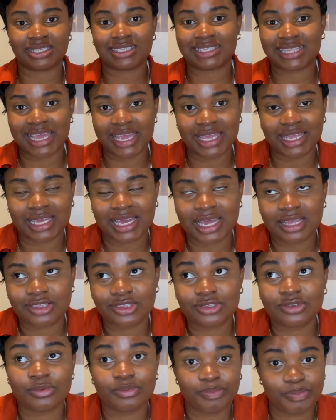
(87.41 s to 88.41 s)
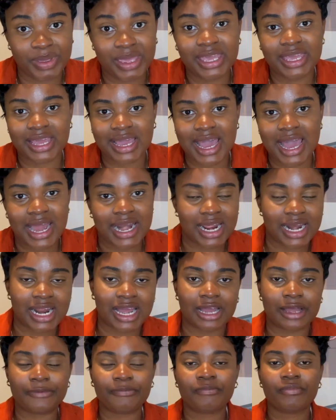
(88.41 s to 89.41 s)
be in
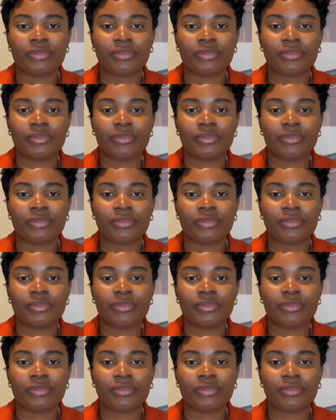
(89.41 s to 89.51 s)
Canada.